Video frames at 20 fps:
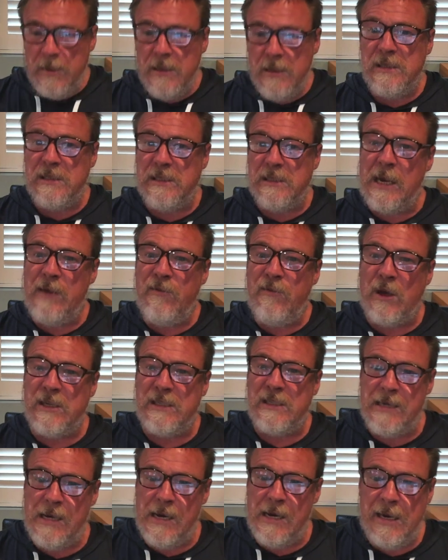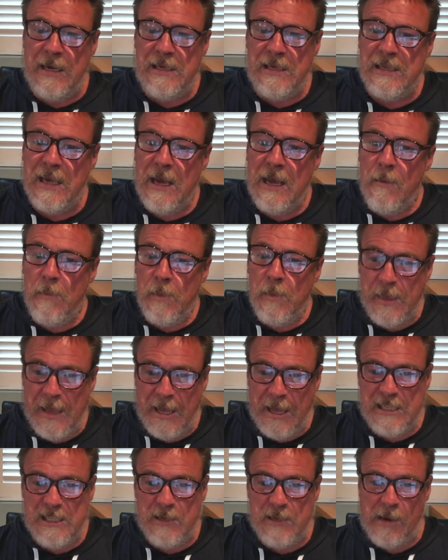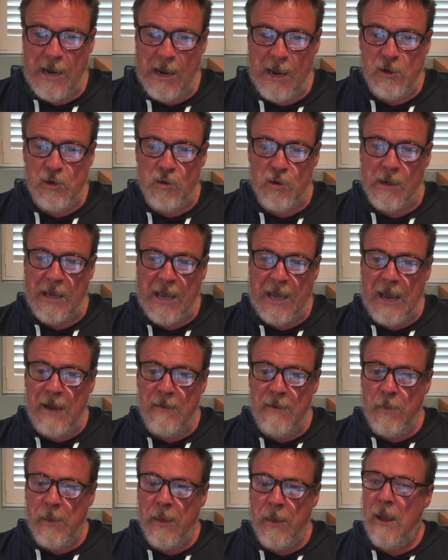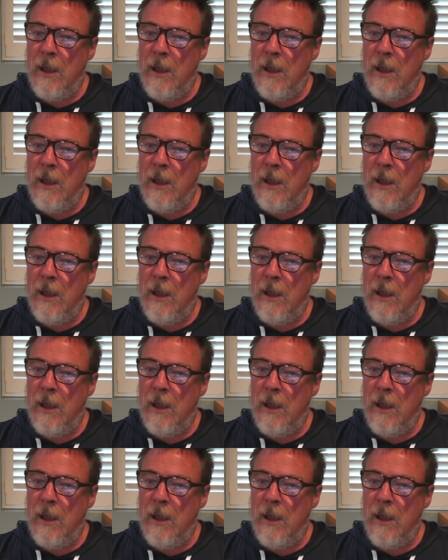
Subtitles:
Steve Iasonidis needs to be held to account.